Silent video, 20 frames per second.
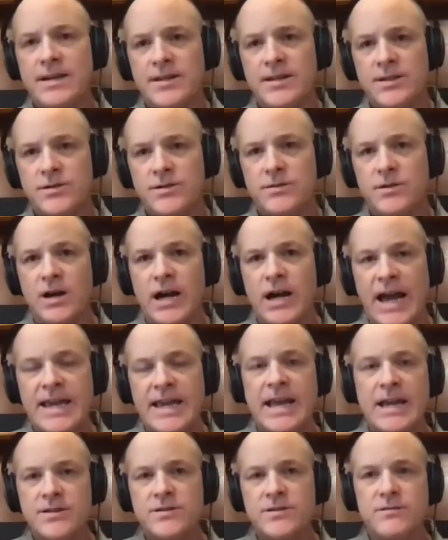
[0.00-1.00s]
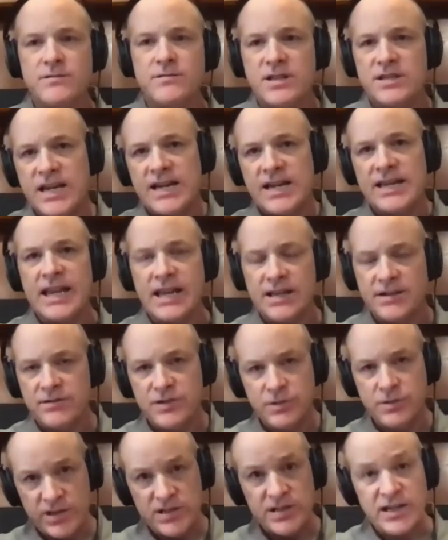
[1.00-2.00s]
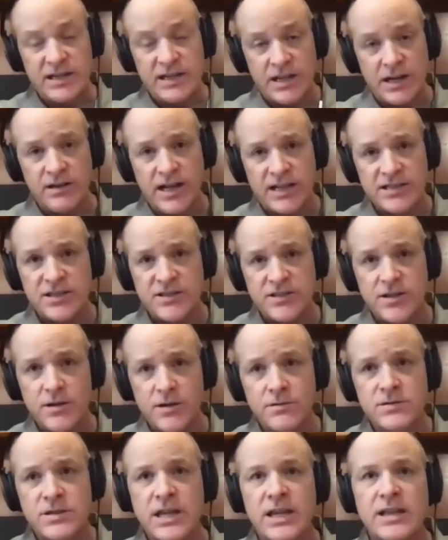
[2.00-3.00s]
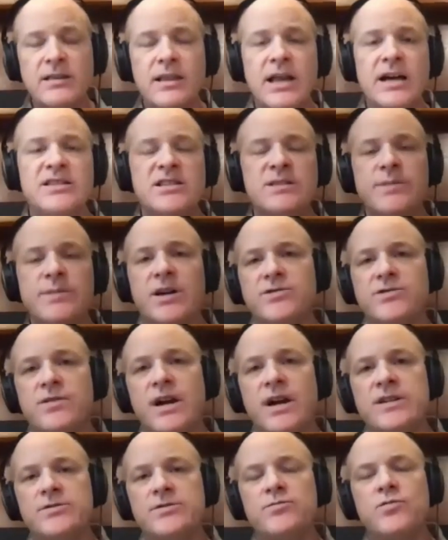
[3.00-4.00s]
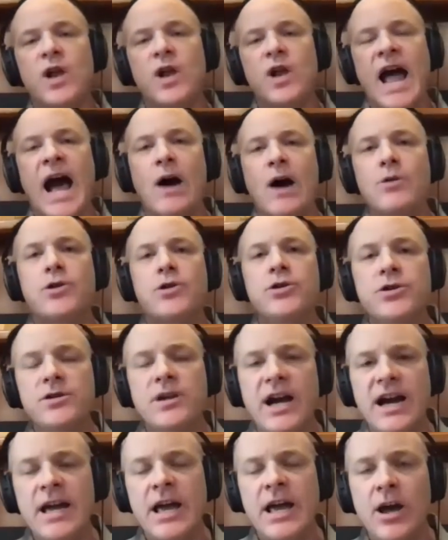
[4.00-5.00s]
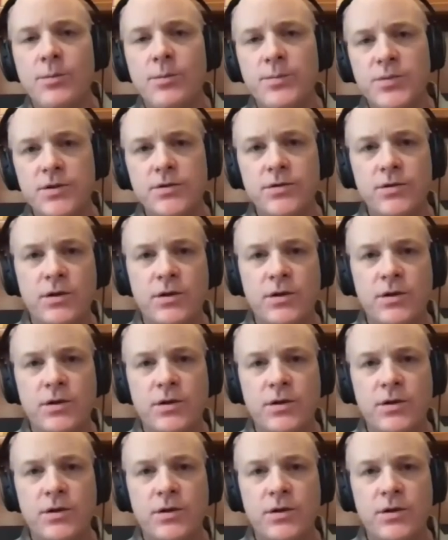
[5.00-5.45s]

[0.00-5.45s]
do. I can't do this. I can't do. So we hear lots of no's, and less about trying to, well, how could I help you?